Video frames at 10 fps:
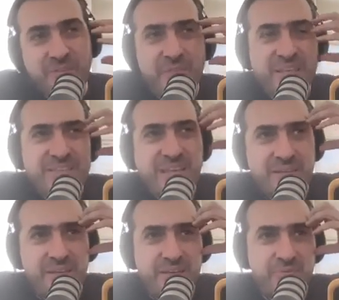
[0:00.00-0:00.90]
things that
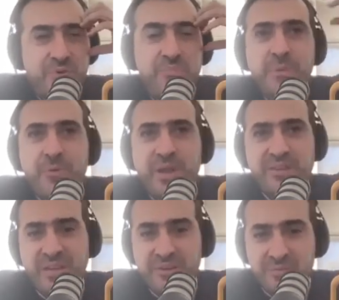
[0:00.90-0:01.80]

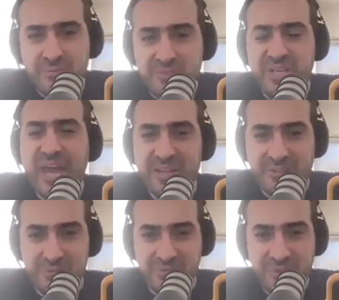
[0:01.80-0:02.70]
rememorate their
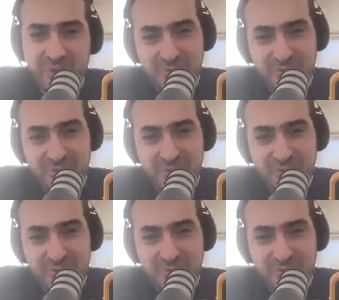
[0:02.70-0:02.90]
childhood.